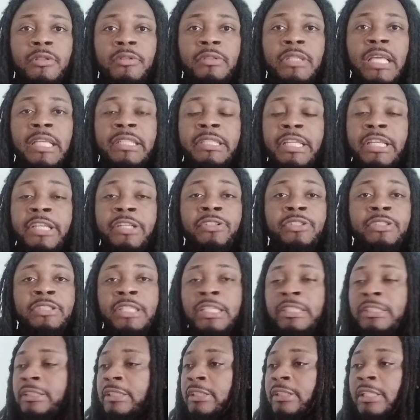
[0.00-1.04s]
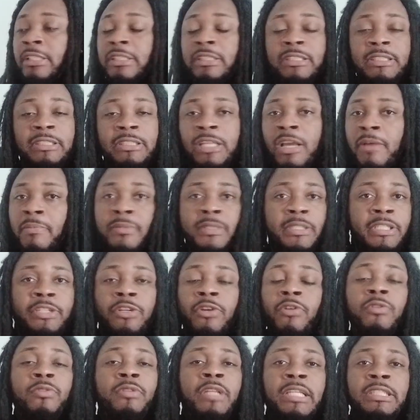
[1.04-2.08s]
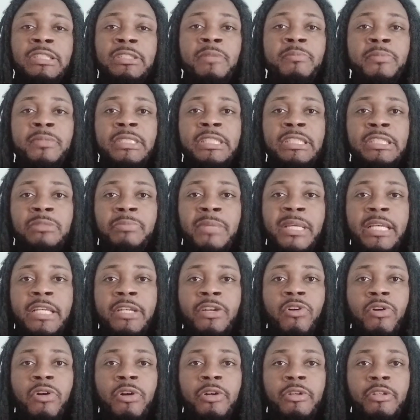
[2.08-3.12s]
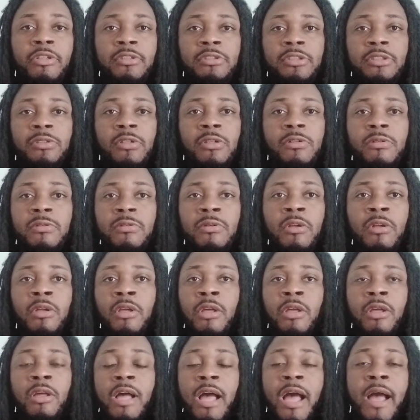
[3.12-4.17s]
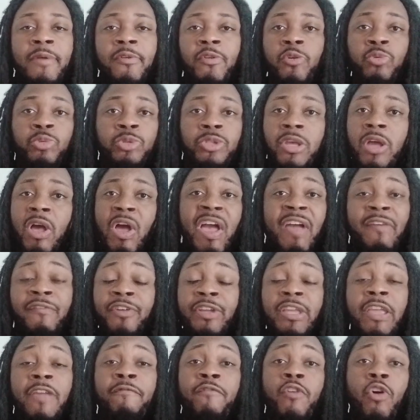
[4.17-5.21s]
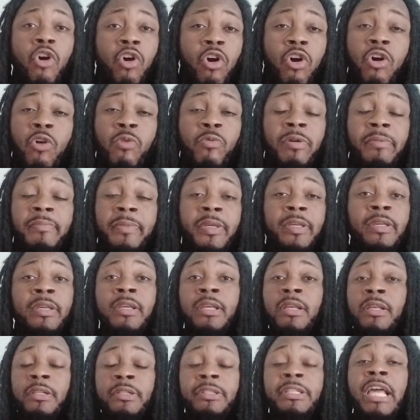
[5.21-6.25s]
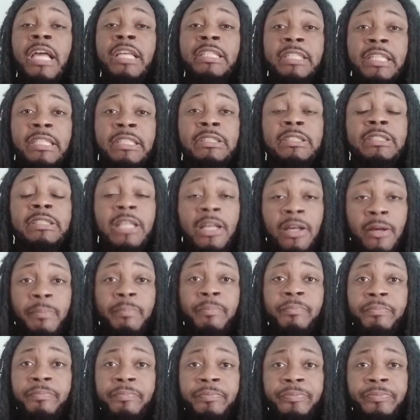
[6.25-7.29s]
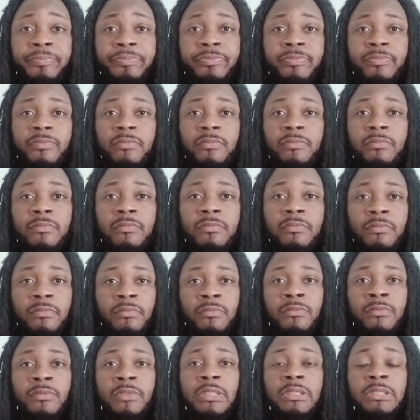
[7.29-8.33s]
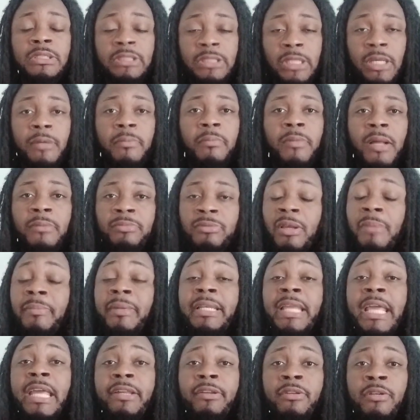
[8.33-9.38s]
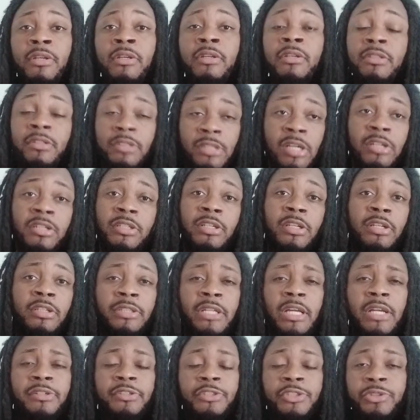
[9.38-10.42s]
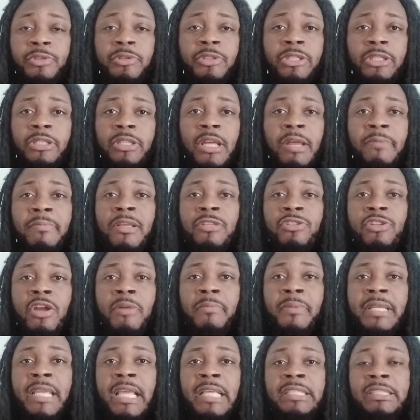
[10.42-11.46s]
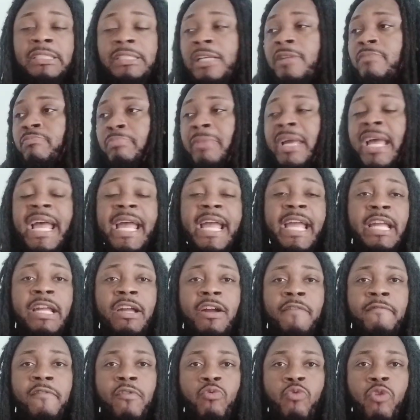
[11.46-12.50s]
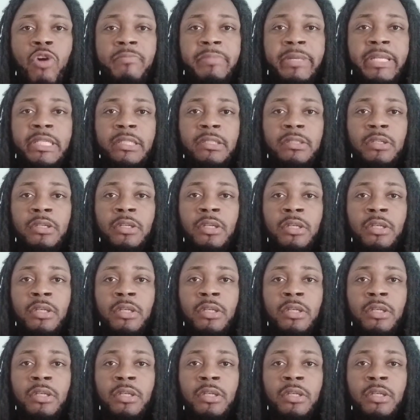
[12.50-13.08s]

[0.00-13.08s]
That they just the scum of the earth like some of these men are. So, I don't advocate for all women. That's a some. Some. I'm talking about that good girl down the street. I'm not talking about that scumbag of a woman